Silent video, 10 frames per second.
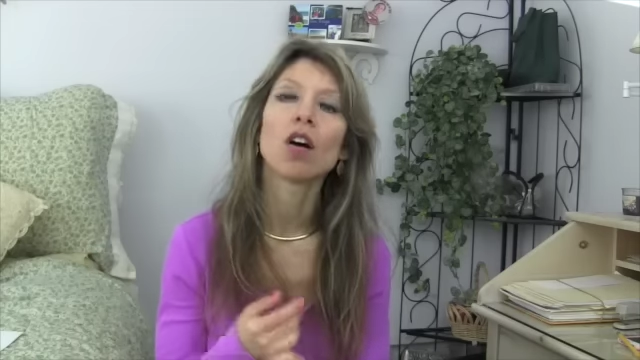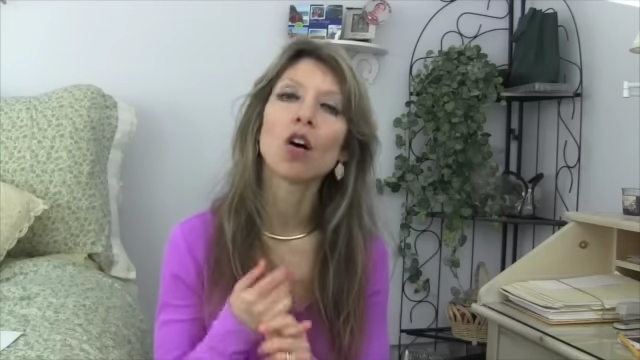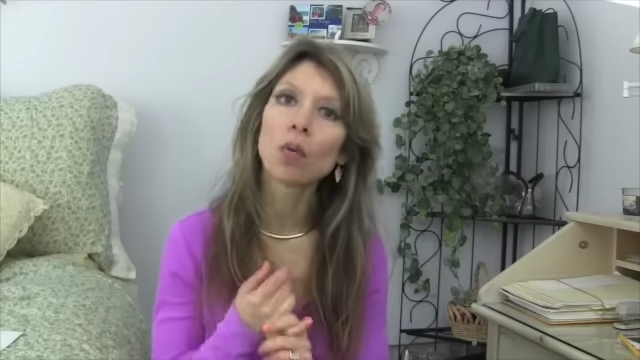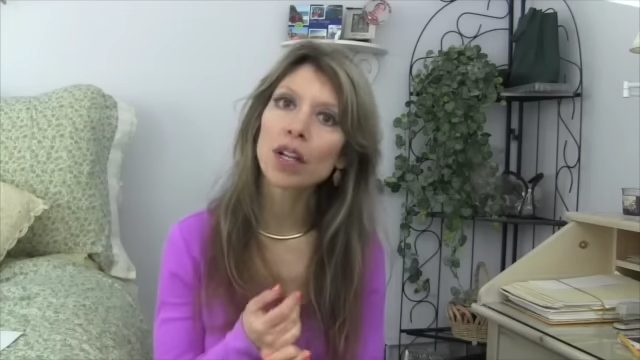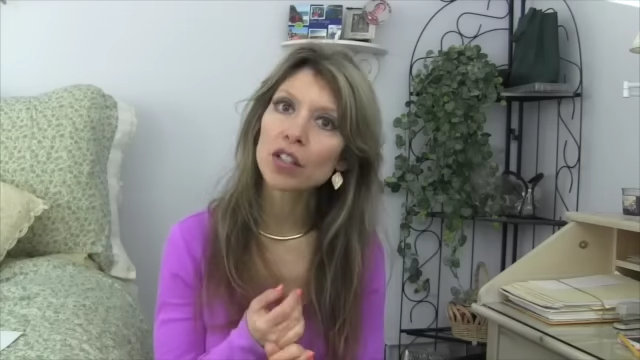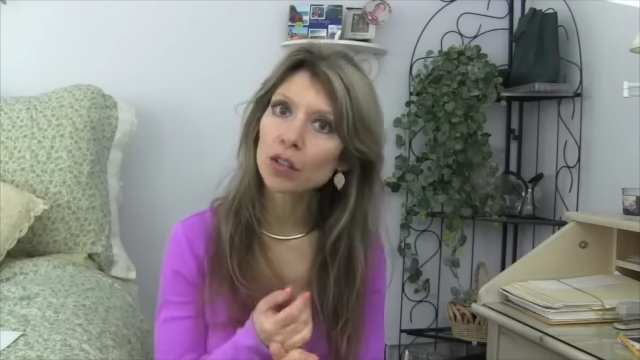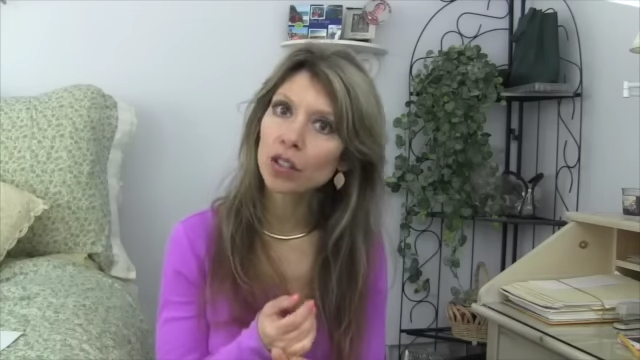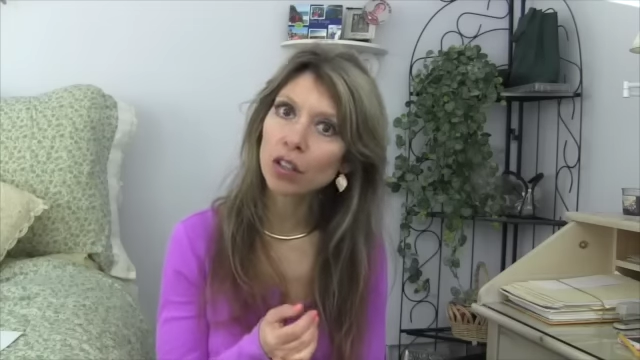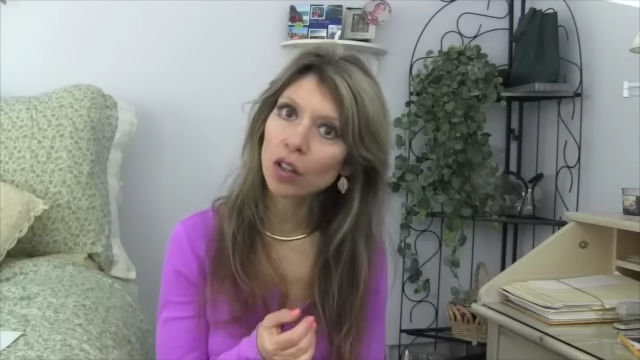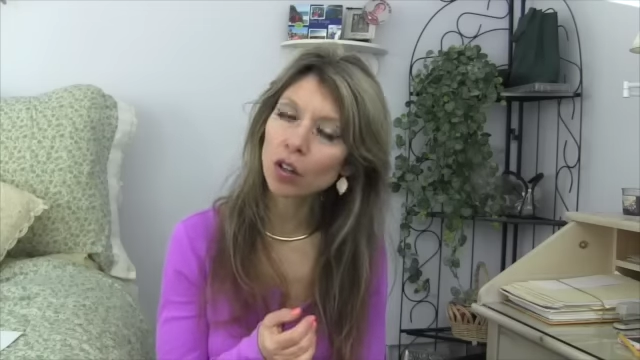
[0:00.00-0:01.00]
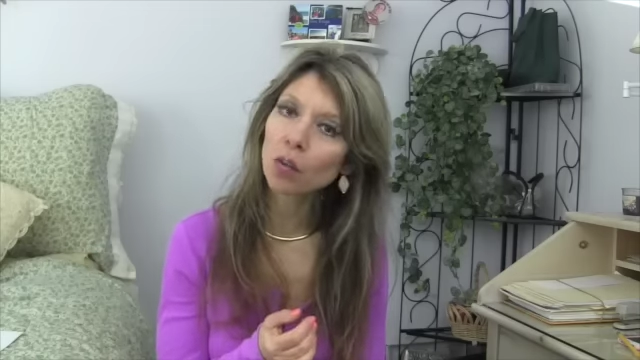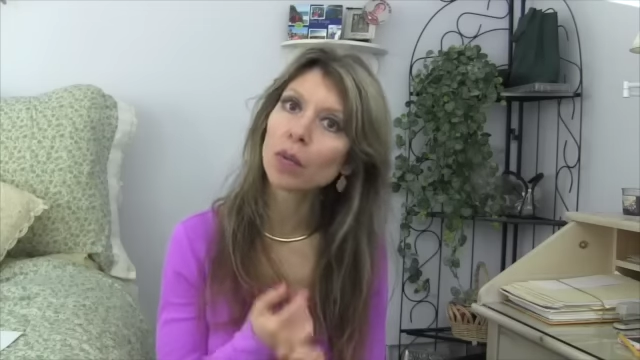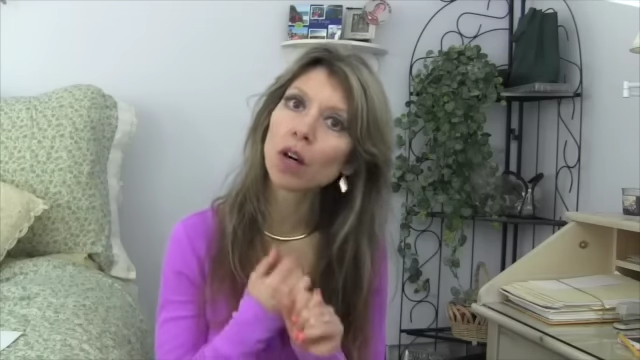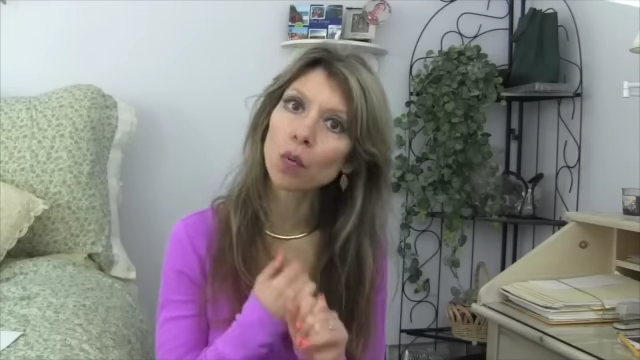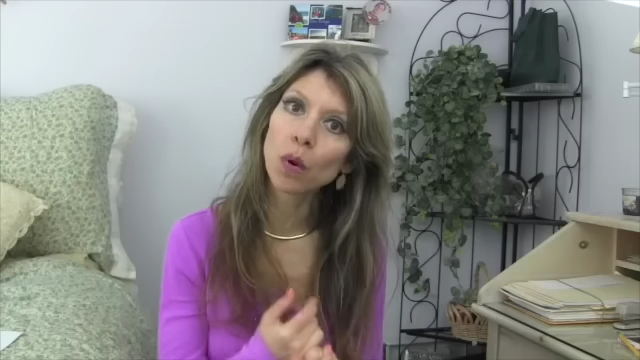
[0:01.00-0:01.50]
Always use a
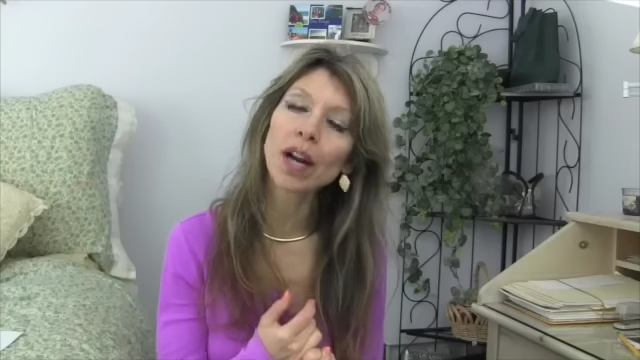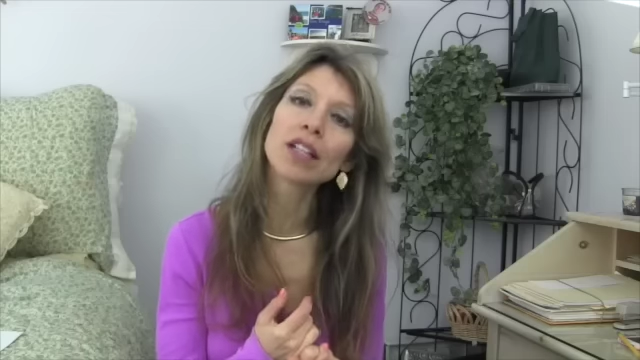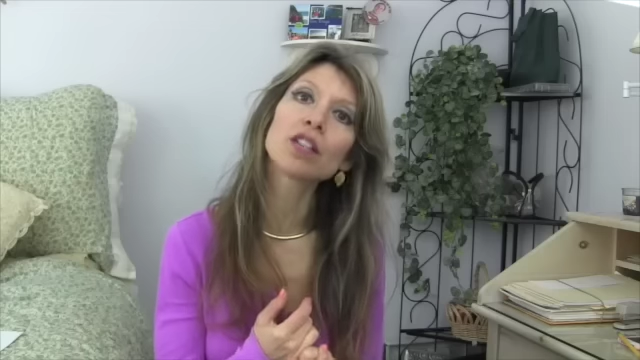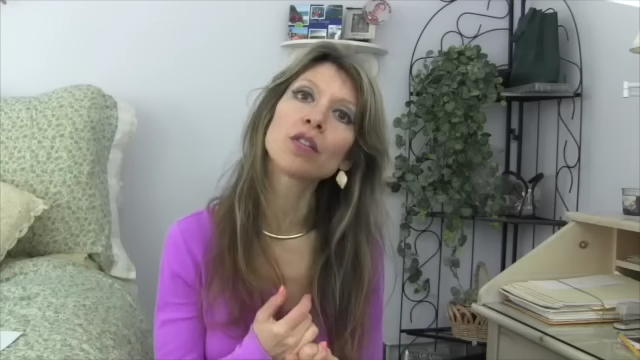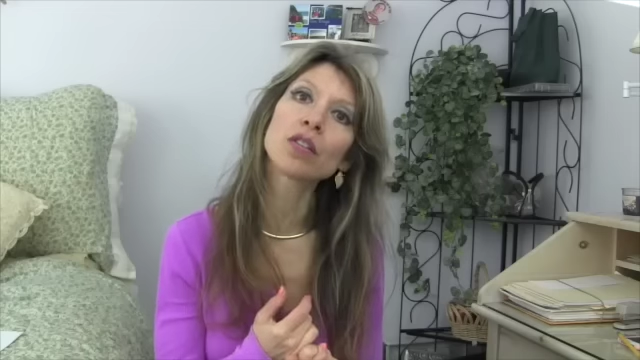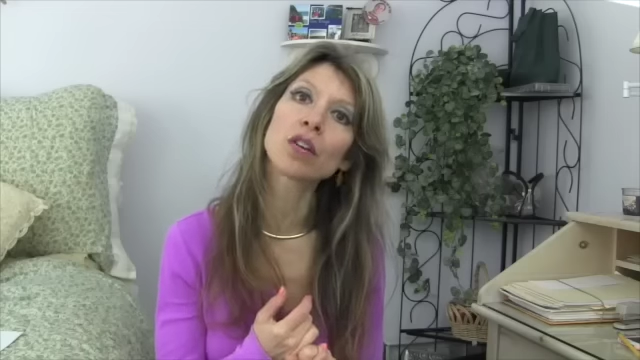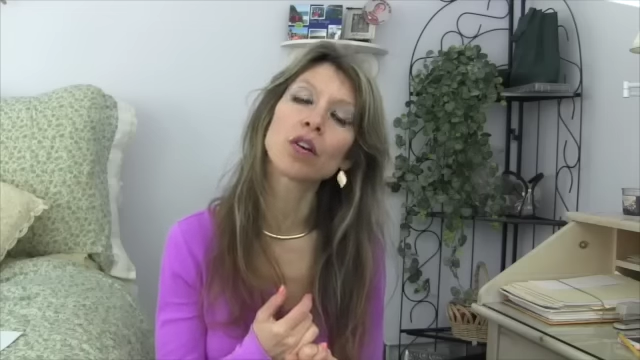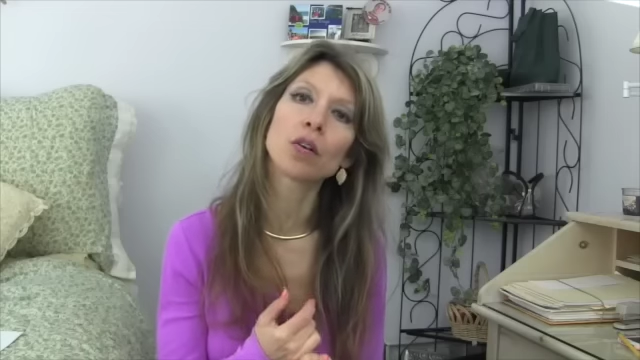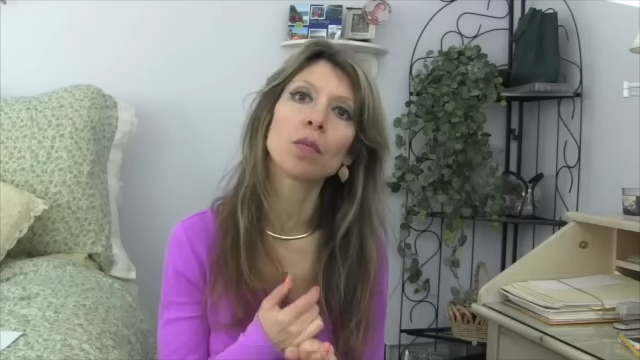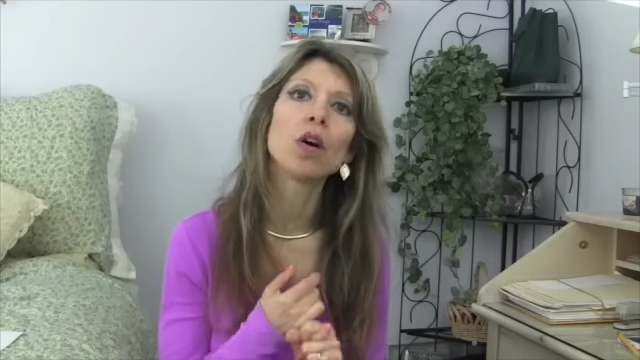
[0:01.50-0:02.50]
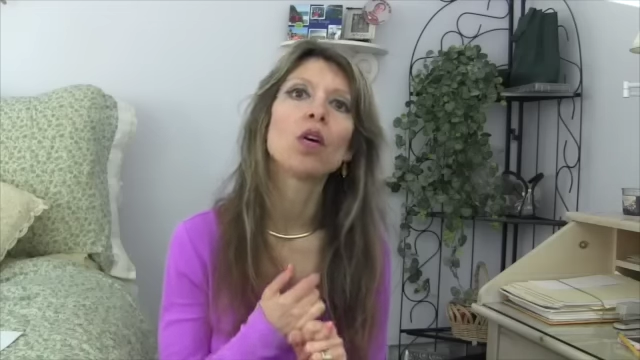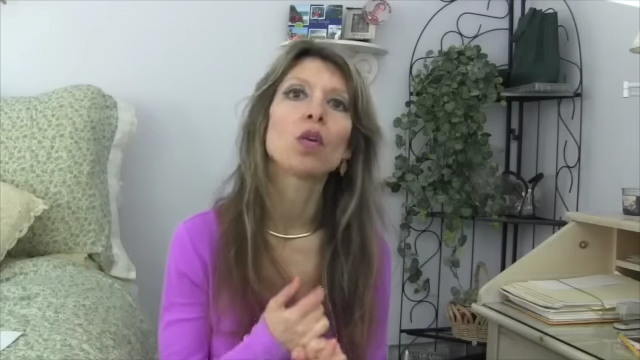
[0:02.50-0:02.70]
comb, a wide tooth comb,